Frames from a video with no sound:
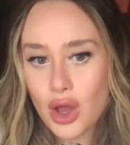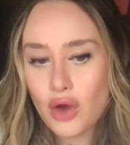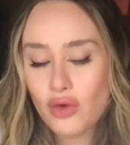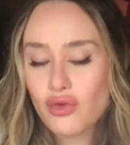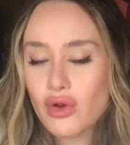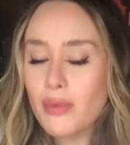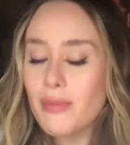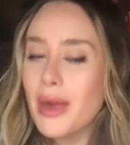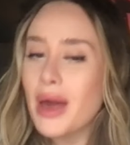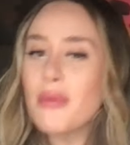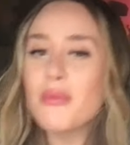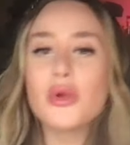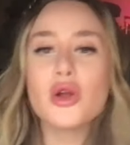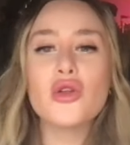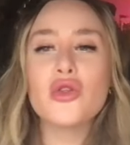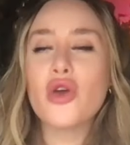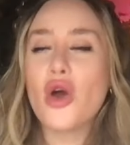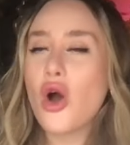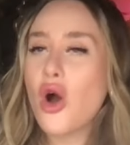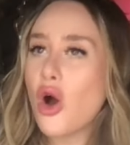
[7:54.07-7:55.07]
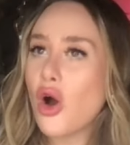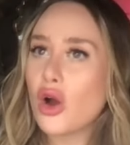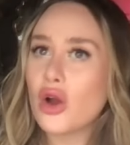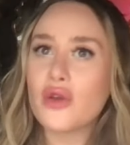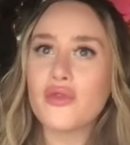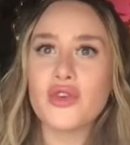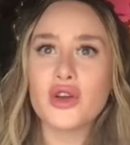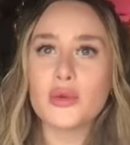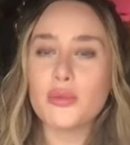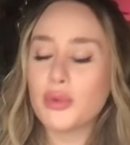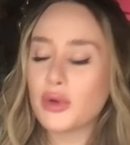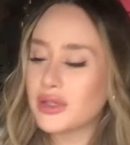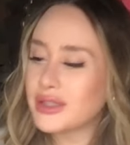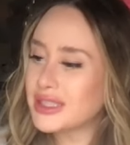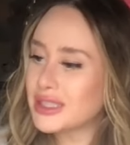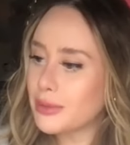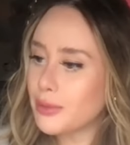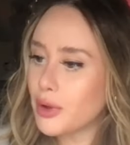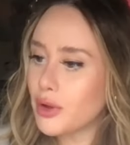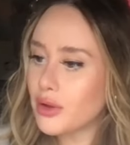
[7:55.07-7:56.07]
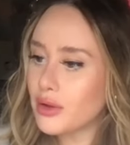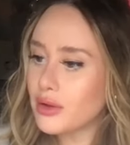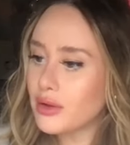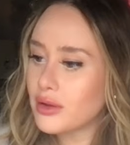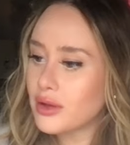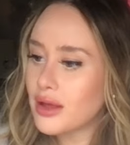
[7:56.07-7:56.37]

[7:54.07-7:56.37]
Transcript: Remember the Harvard principle